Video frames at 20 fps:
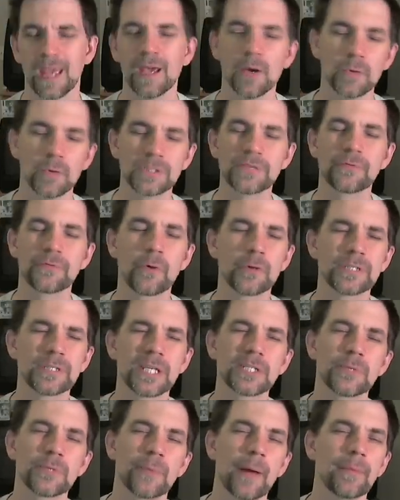which of course
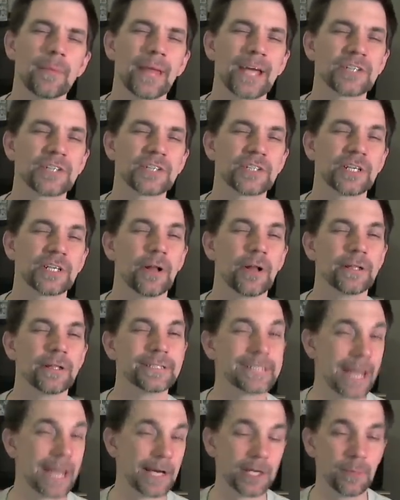I should probably actually call
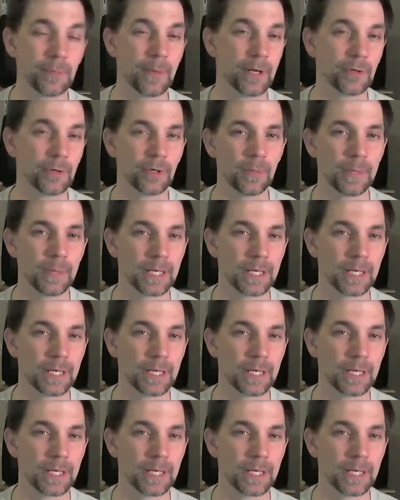a documentary